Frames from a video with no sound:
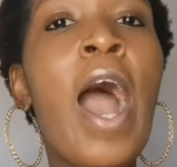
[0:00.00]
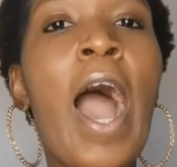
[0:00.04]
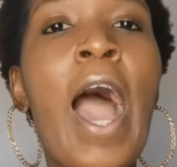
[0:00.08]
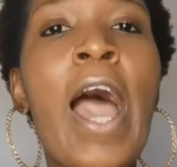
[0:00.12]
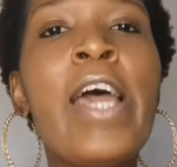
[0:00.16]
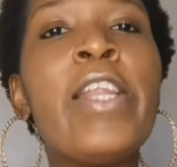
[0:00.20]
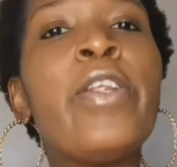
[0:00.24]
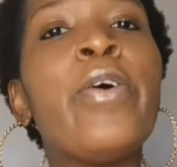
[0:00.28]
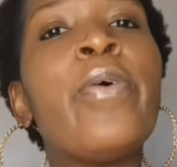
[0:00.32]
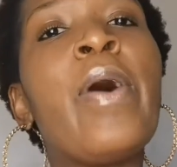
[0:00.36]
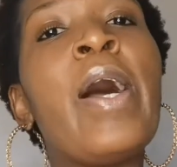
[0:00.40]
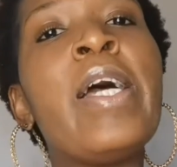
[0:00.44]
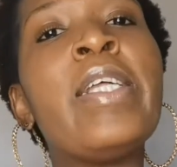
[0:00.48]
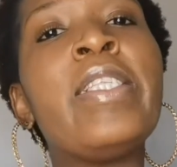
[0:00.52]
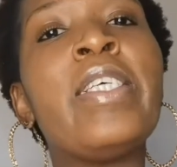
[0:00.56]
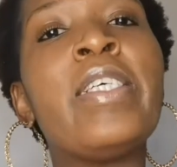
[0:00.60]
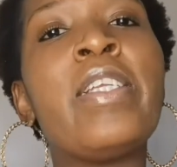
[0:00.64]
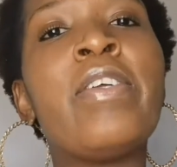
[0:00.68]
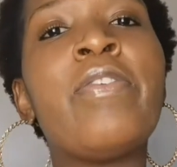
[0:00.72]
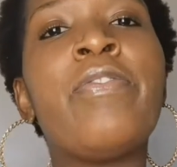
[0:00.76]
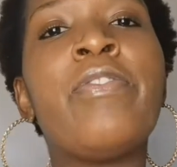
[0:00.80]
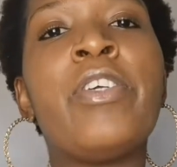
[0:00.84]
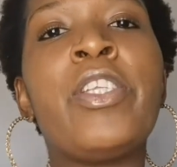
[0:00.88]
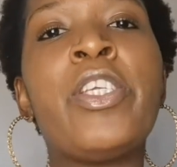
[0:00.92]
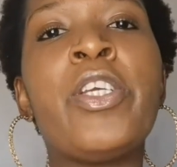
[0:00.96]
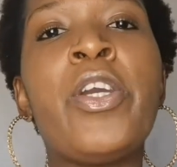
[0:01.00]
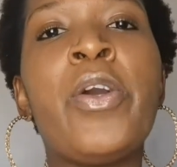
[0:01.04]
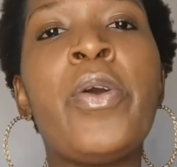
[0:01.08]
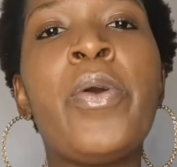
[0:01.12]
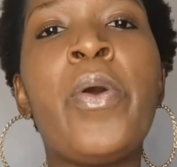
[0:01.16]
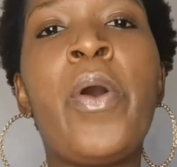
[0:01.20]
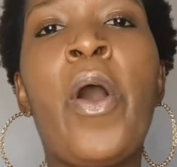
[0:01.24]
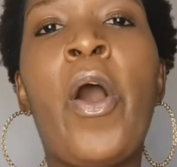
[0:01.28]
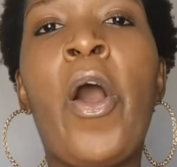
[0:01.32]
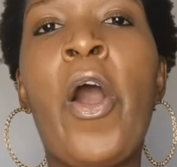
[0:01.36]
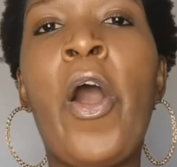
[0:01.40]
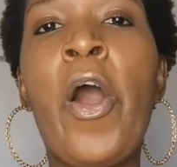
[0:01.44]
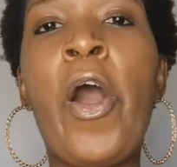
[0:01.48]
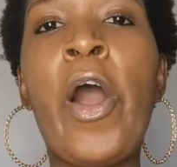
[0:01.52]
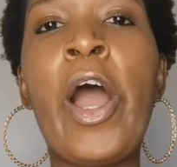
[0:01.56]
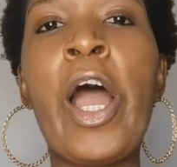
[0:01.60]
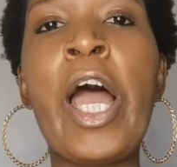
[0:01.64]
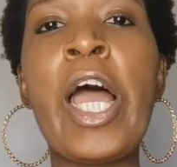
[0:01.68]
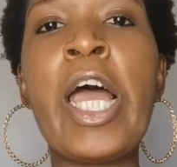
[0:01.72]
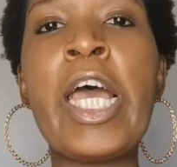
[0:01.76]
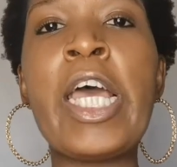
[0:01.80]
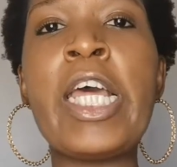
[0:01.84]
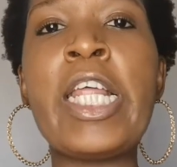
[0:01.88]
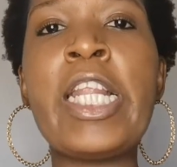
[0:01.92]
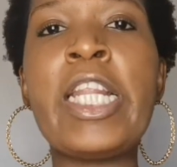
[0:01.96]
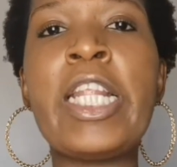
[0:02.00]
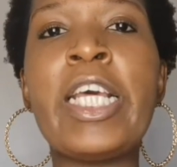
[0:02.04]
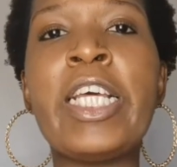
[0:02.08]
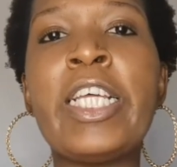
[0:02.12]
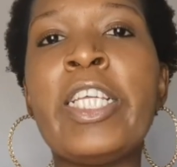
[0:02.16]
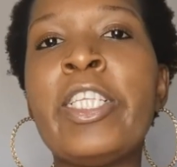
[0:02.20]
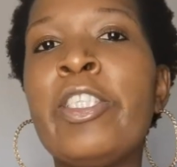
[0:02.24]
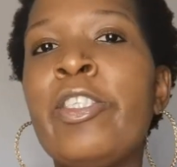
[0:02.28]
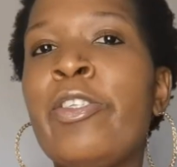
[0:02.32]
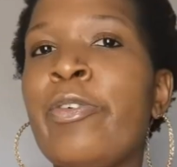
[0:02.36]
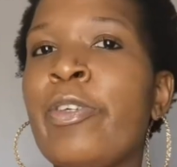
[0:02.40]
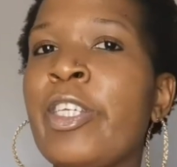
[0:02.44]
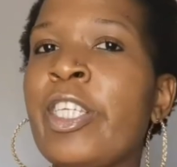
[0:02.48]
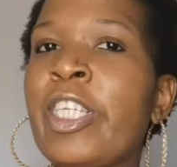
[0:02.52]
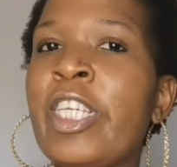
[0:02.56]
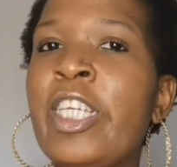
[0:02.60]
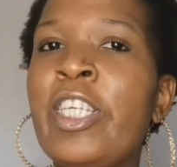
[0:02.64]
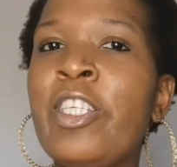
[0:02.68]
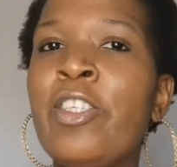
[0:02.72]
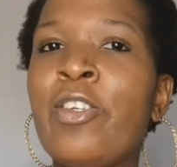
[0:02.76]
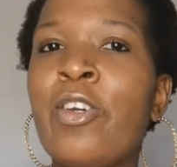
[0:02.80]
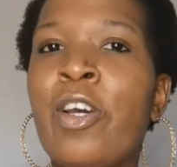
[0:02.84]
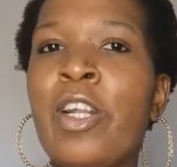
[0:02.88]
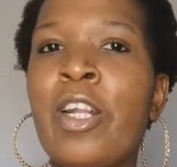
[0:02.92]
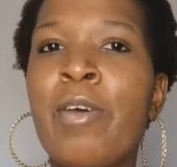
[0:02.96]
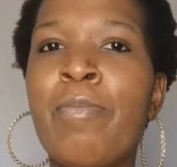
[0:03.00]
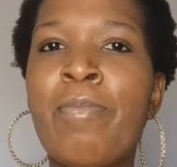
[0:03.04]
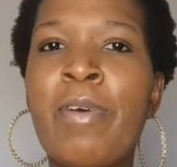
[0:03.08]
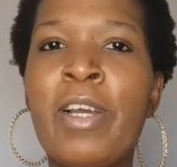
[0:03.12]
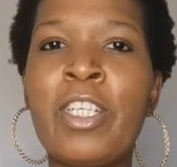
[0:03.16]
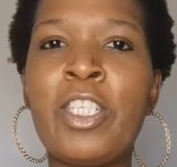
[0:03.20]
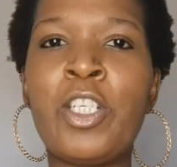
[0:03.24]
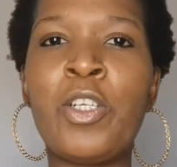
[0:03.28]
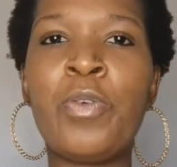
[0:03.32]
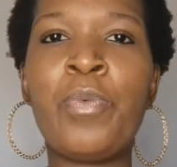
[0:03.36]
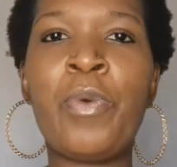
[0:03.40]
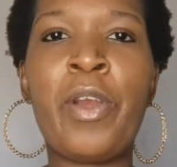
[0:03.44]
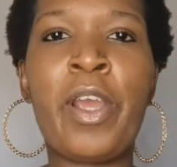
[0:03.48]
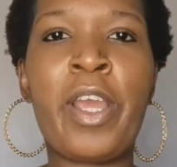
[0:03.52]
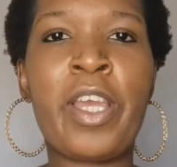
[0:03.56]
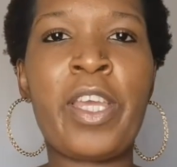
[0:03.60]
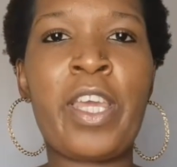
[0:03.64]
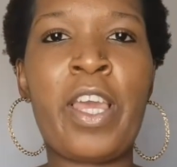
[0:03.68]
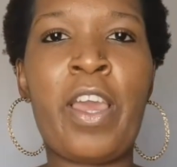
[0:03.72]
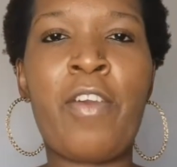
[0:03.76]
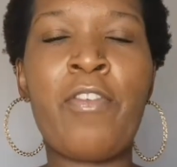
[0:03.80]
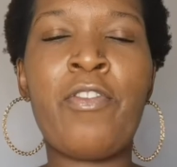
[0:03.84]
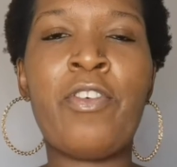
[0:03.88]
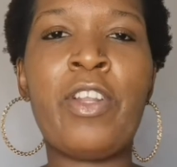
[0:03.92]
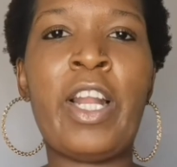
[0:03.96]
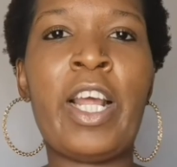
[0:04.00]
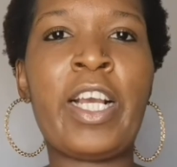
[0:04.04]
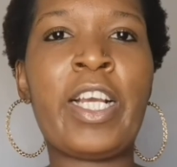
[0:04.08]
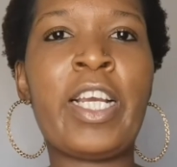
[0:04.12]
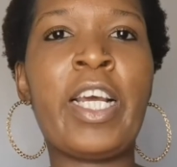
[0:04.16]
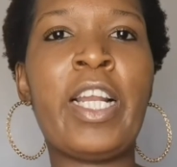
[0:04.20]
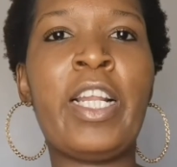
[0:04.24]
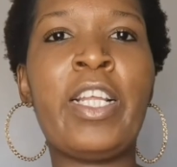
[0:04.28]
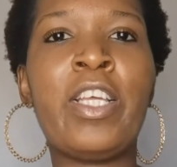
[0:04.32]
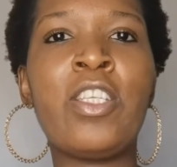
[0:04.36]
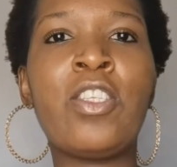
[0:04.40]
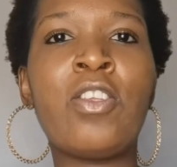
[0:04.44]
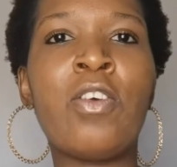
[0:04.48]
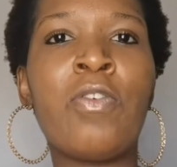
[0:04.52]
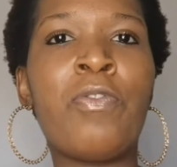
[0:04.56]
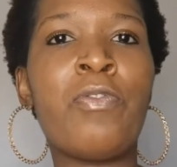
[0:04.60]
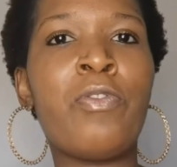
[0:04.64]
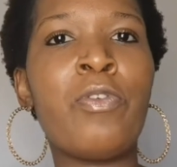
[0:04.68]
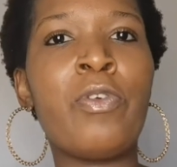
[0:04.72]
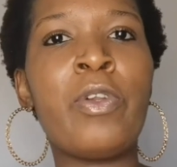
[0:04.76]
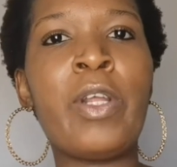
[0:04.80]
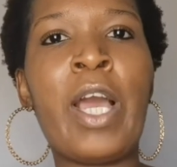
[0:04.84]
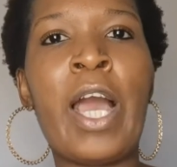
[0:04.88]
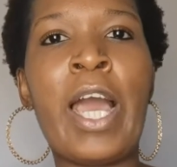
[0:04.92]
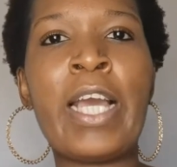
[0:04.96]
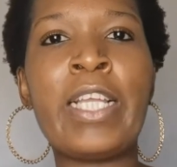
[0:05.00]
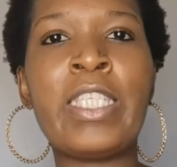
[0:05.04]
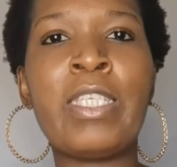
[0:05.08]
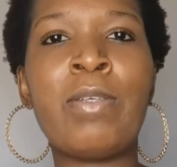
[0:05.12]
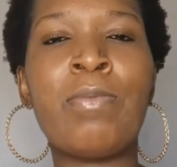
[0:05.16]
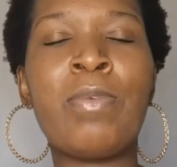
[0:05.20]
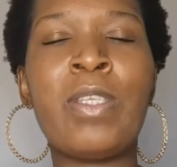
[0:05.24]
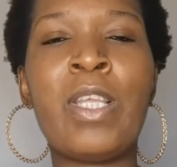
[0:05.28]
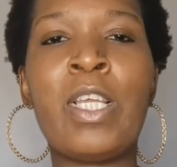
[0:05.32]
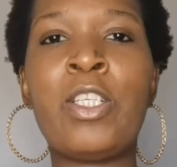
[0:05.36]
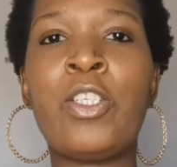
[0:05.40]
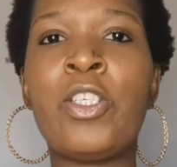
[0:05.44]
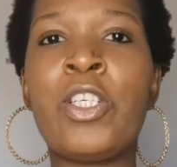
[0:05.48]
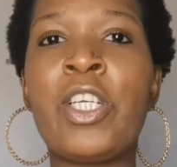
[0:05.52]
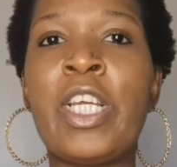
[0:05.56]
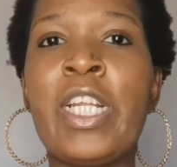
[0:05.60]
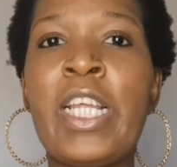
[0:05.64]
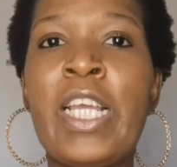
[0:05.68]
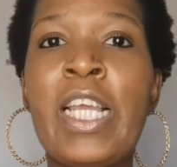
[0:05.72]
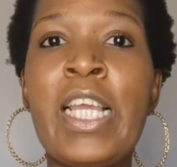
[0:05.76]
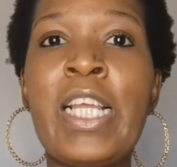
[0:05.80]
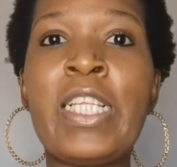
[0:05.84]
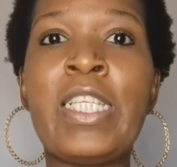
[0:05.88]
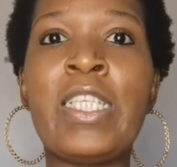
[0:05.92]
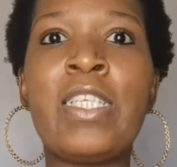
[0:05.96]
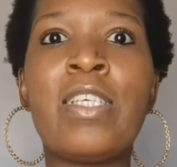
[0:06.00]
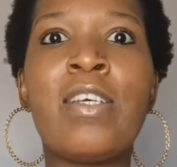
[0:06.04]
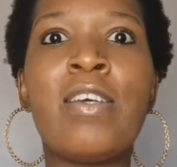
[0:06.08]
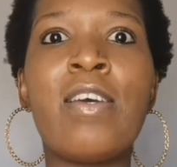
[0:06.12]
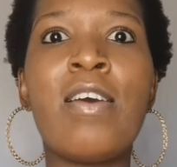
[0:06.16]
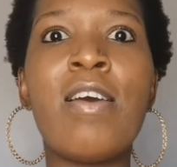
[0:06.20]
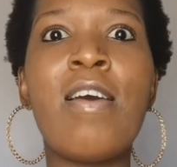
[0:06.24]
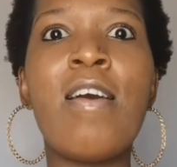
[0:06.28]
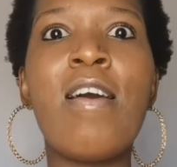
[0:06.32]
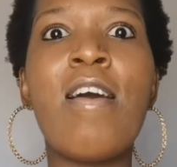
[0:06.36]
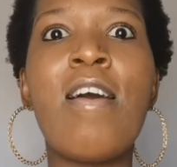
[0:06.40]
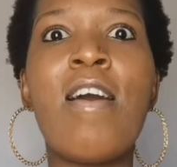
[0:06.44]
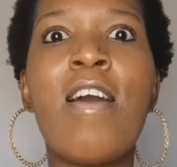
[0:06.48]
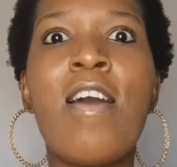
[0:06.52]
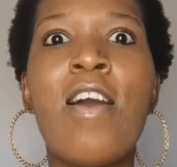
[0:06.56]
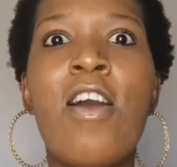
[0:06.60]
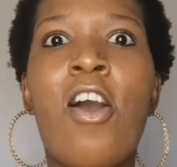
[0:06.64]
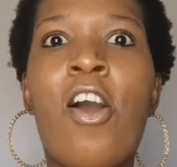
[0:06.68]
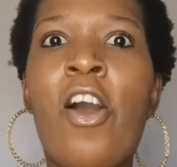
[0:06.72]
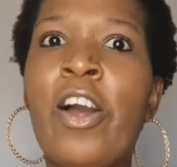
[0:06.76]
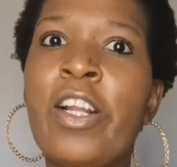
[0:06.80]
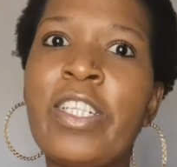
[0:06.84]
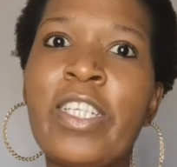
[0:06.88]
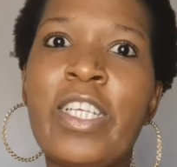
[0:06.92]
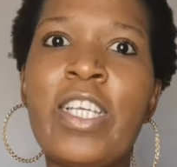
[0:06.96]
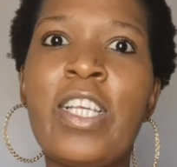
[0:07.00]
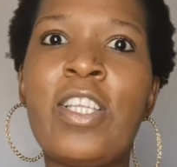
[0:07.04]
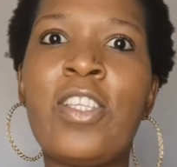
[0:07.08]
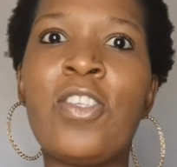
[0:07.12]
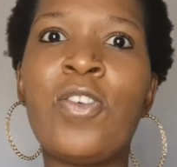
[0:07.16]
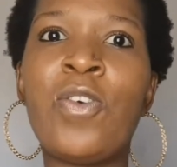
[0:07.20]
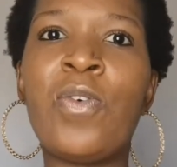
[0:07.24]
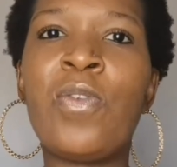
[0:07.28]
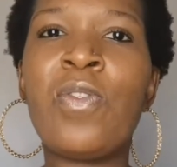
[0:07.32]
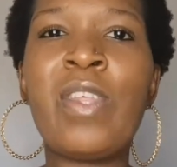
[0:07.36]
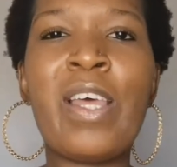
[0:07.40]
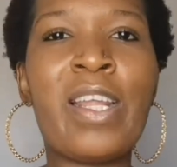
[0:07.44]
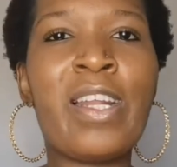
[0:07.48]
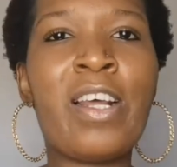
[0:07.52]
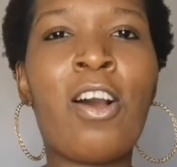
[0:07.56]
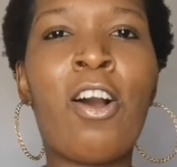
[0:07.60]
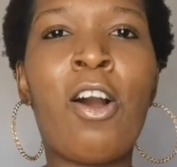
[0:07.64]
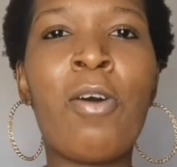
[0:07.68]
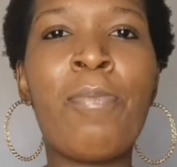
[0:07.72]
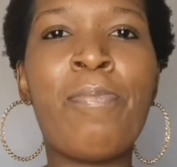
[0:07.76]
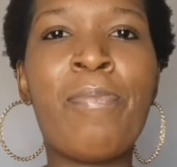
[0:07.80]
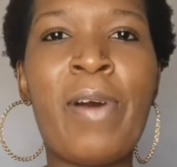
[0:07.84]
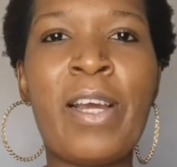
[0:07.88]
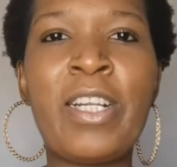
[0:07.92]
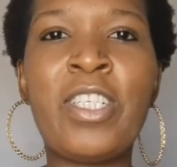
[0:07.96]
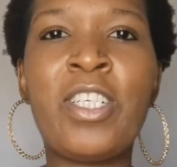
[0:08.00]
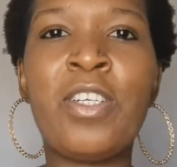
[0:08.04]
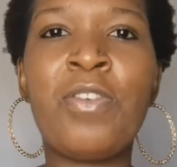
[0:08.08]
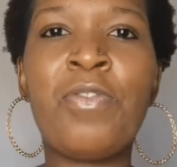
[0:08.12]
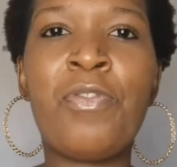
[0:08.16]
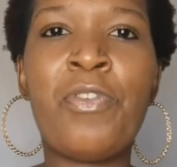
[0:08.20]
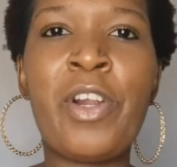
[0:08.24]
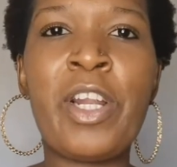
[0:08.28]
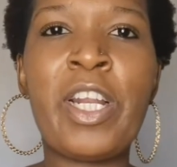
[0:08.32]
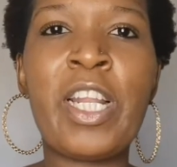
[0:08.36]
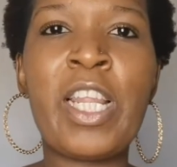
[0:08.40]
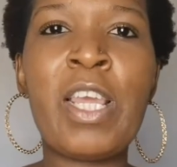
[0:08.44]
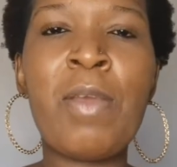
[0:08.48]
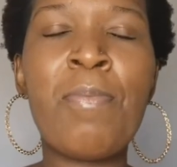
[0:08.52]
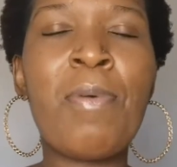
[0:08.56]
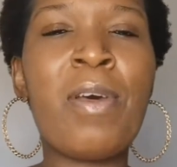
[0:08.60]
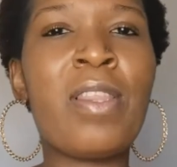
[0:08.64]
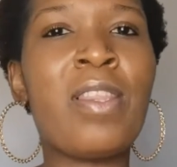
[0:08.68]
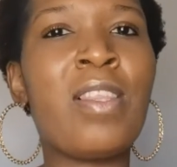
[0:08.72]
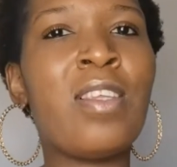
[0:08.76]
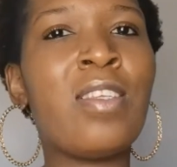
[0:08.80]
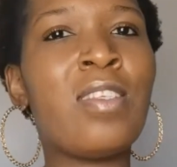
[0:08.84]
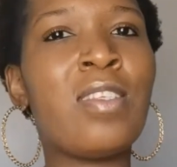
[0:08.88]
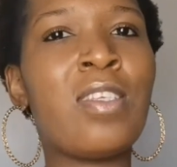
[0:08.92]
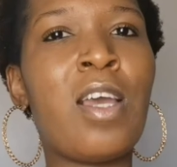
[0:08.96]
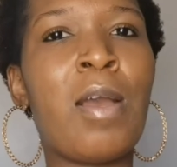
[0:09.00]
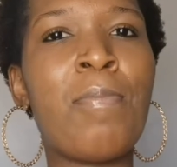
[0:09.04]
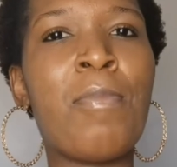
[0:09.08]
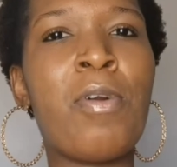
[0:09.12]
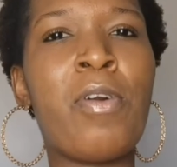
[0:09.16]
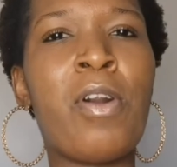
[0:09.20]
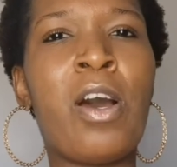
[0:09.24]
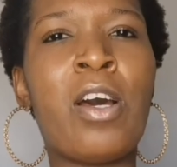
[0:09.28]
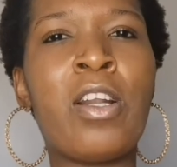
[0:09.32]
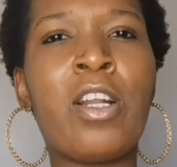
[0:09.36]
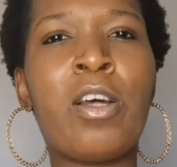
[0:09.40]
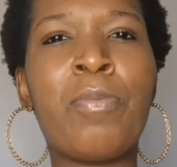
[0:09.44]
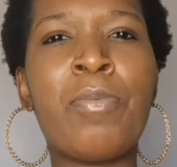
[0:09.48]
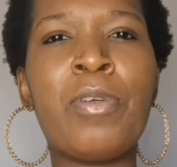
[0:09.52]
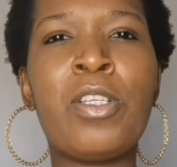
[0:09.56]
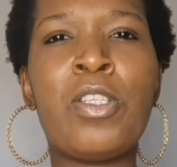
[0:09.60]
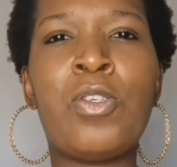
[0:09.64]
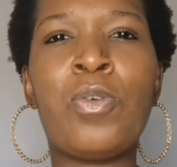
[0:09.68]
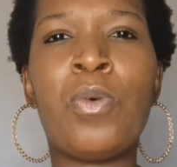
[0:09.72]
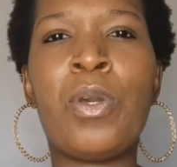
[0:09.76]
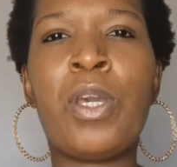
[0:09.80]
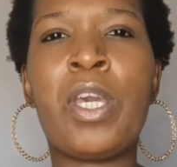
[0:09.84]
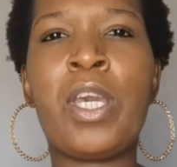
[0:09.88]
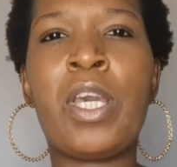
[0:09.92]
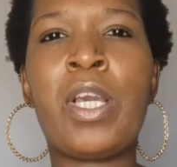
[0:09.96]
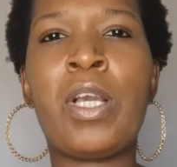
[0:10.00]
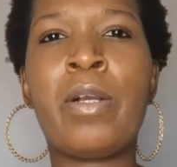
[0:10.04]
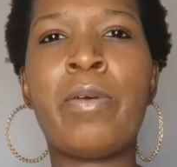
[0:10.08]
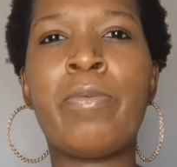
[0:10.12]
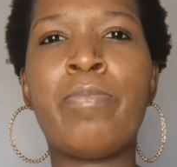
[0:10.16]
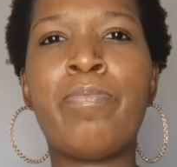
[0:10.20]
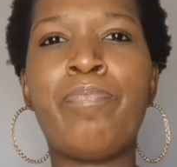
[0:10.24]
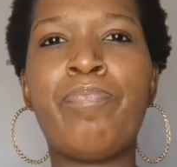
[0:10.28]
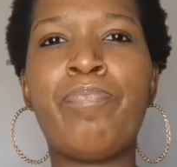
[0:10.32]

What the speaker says: I know I did a video on doing keto on a budget where I gave you like a list of food items that you can eat on keto that are budget friendly, but this time around I'll be doing